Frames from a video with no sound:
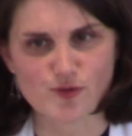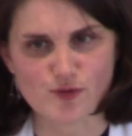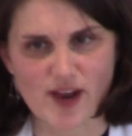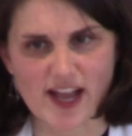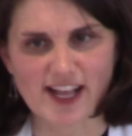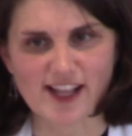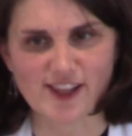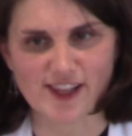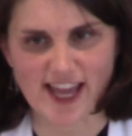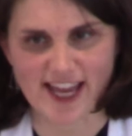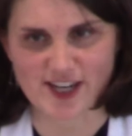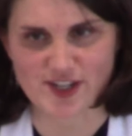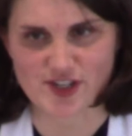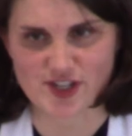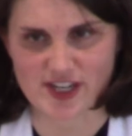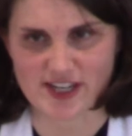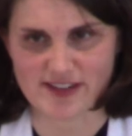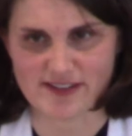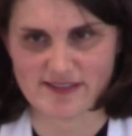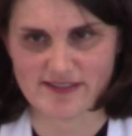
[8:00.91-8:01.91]

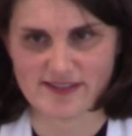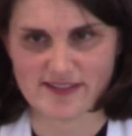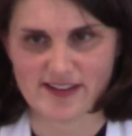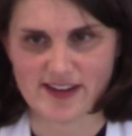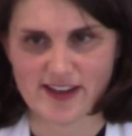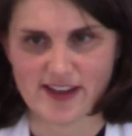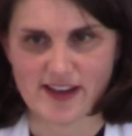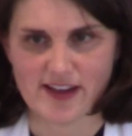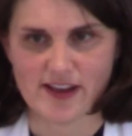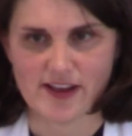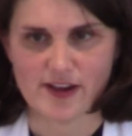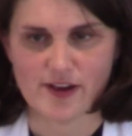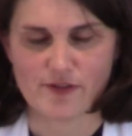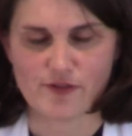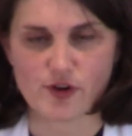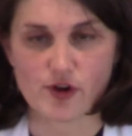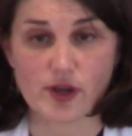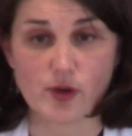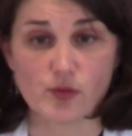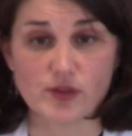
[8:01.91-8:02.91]
recollection,
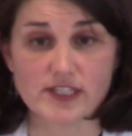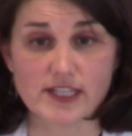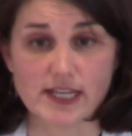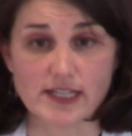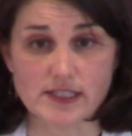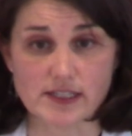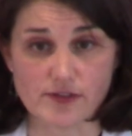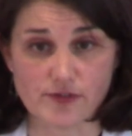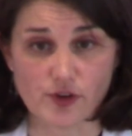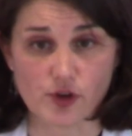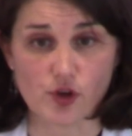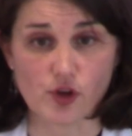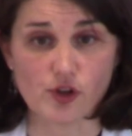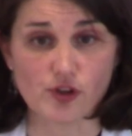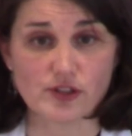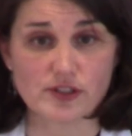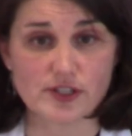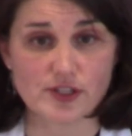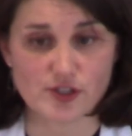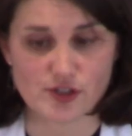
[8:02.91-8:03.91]
for it was a
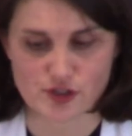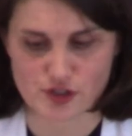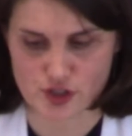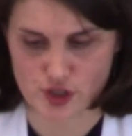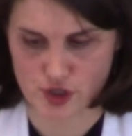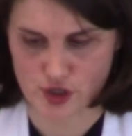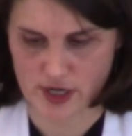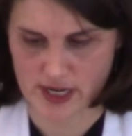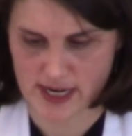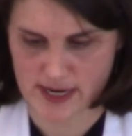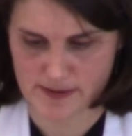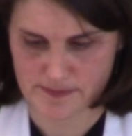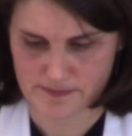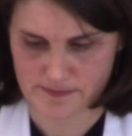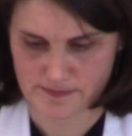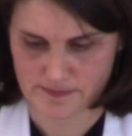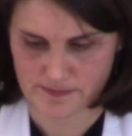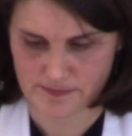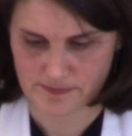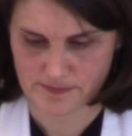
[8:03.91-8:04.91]
difficult journey.
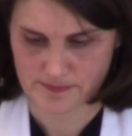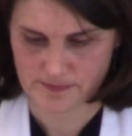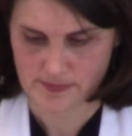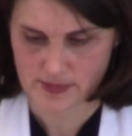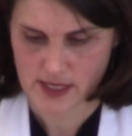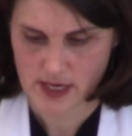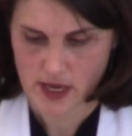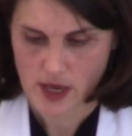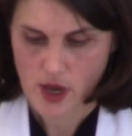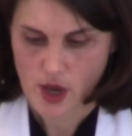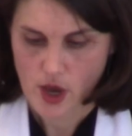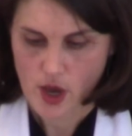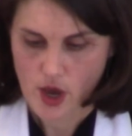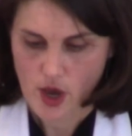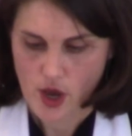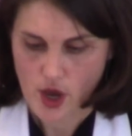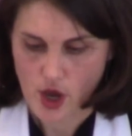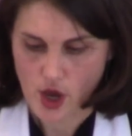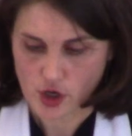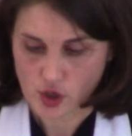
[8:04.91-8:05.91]

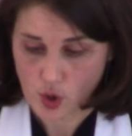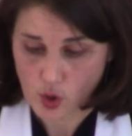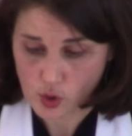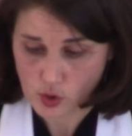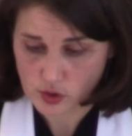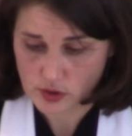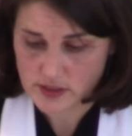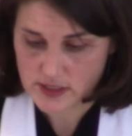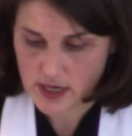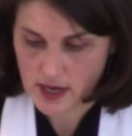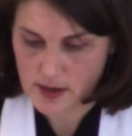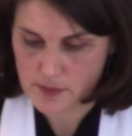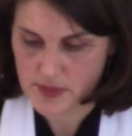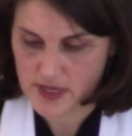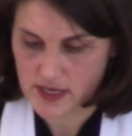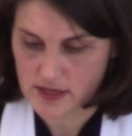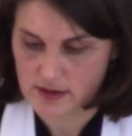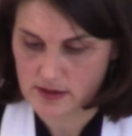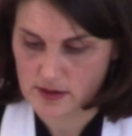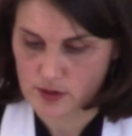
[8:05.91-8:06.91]
A cold
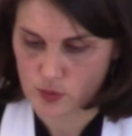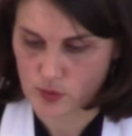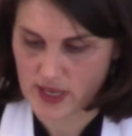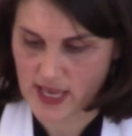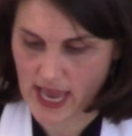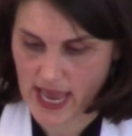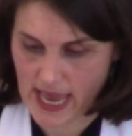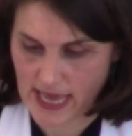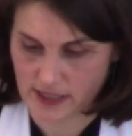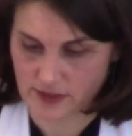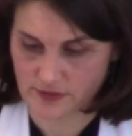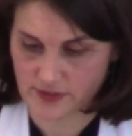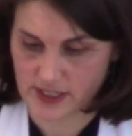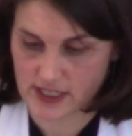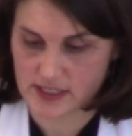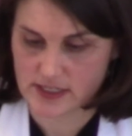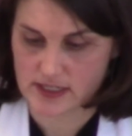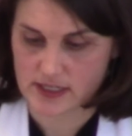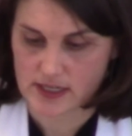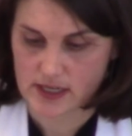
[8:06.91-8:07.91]
coming we had of
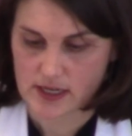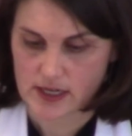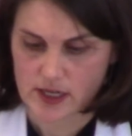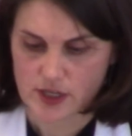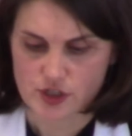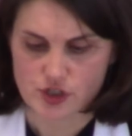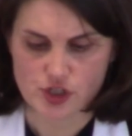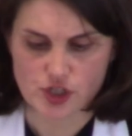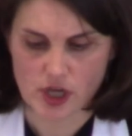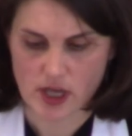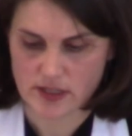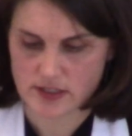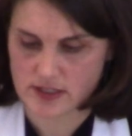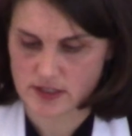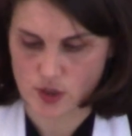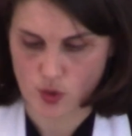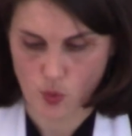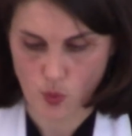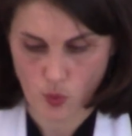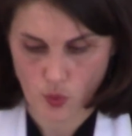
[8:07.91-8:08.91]
it, just
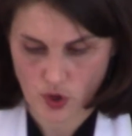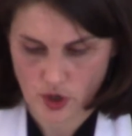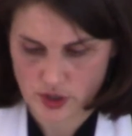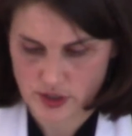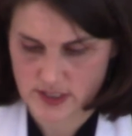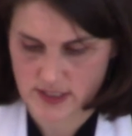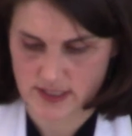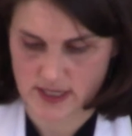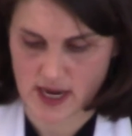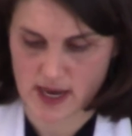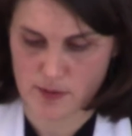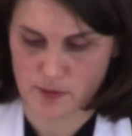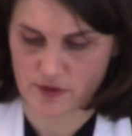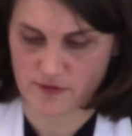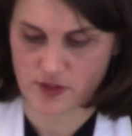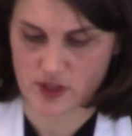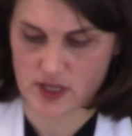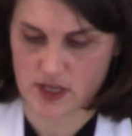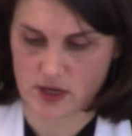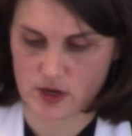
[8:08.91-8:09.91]
the worst time
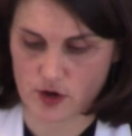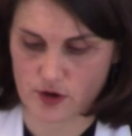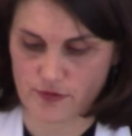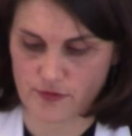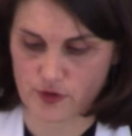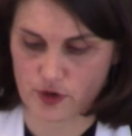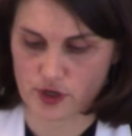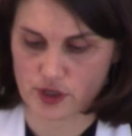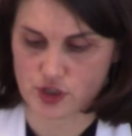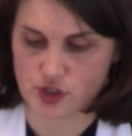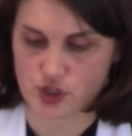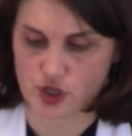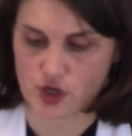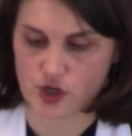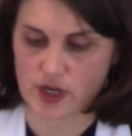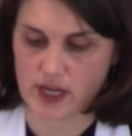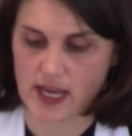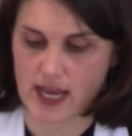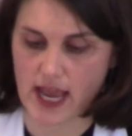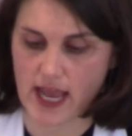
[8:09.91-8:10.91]
of the year for a
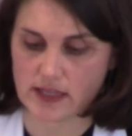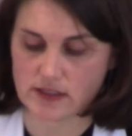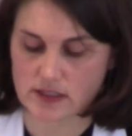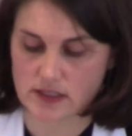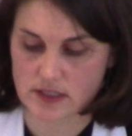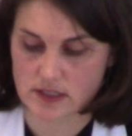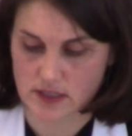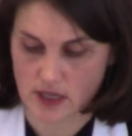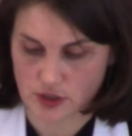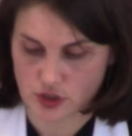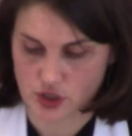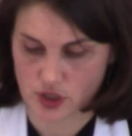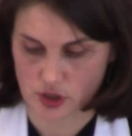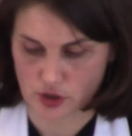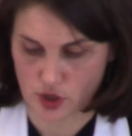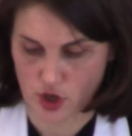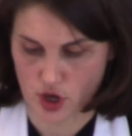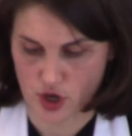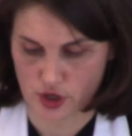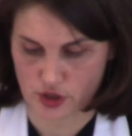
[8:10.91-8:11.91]
journey, and such a
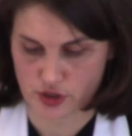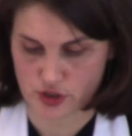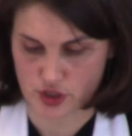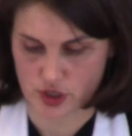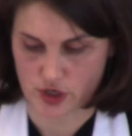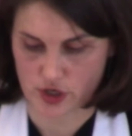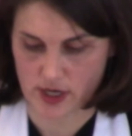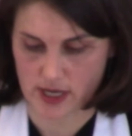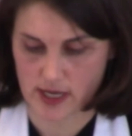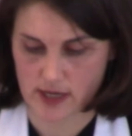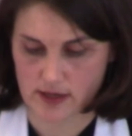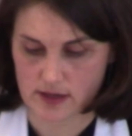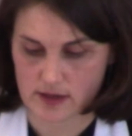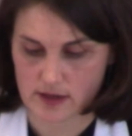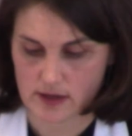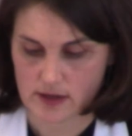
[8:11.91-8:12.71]
long journey.